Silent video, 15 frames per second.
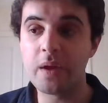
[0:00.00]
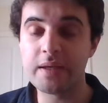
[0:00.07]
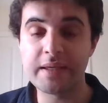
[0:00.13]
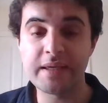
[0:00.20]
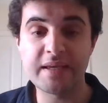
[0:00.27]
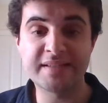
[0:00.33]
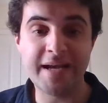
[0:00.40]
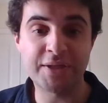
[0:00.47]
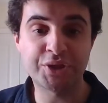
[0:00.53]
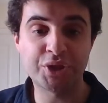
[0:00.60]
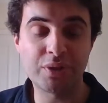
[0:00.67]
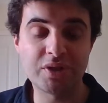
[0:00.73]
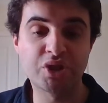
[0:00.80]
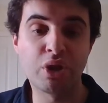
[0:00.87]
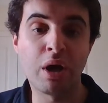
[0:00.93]
He's
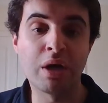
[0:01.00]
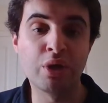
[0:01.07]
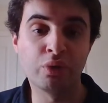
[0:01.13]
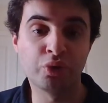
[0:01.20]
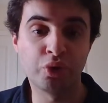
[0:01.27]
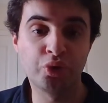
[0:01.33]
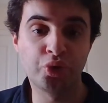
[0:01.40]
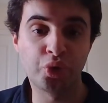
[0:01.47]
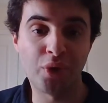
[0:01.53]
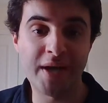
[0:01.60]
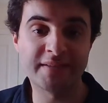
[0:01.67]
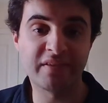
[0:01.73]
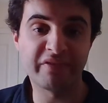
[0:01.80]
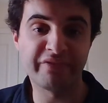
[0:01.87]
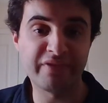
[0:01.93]
actually signed on to
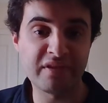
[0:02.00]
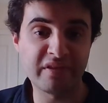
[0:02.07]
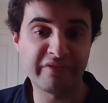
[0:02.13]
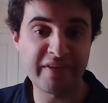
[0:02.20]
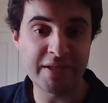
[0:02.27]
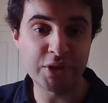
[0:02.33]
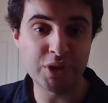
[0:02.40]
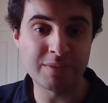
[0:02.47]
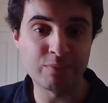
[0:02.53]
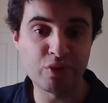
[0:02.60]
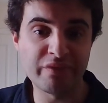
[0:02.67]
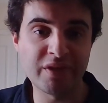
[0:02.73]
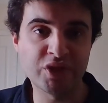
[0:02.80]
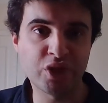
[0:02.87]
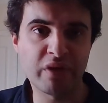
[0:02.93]
direct the fifth Avengers
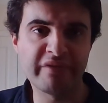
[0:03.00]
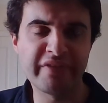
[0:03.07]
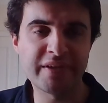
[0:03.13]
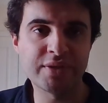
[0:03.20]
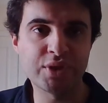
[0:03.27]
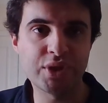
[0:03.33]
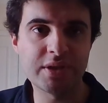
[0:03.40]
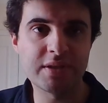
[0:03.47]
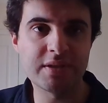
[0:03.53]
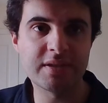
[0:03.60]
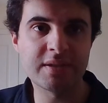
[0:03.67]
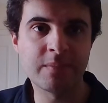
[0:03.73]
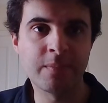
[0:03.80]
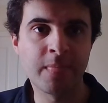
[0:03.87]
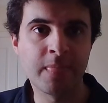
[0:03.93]
movie, so
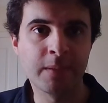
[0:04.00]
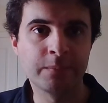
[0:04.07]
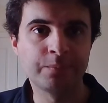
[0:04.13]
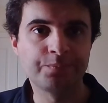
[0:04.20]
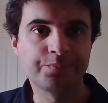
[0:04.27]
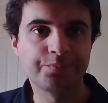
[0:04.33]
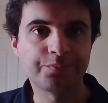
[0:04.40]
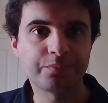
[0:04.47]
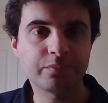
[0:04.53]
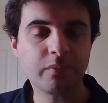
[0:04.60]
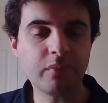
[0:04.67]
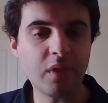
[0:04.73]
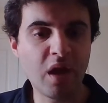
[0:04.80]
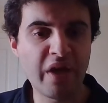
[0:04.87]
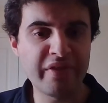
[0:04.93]
Avengers,
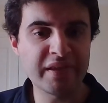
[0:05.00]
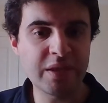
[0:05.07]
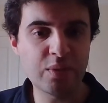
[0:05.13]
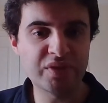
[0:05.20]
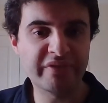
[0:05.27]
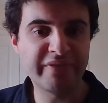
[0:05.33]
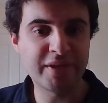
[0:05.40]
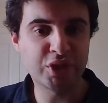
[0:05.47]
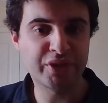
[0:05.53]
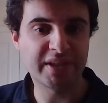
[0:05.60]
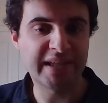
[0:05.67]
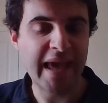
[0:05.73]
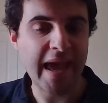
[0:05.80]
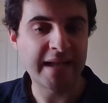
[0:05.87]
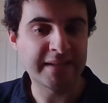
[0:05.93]
I think it was Avengers of the
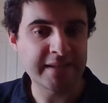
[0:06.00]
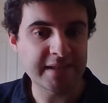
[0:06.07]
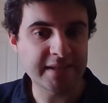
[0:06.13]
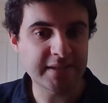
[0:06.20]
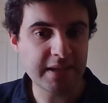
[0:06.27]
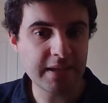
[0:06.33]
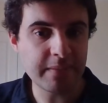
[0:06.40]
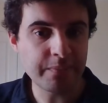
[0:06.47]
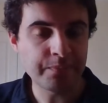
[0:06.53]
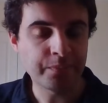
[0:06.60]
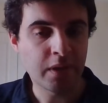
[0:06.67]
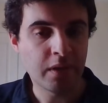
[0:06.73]
Kang Dynasty,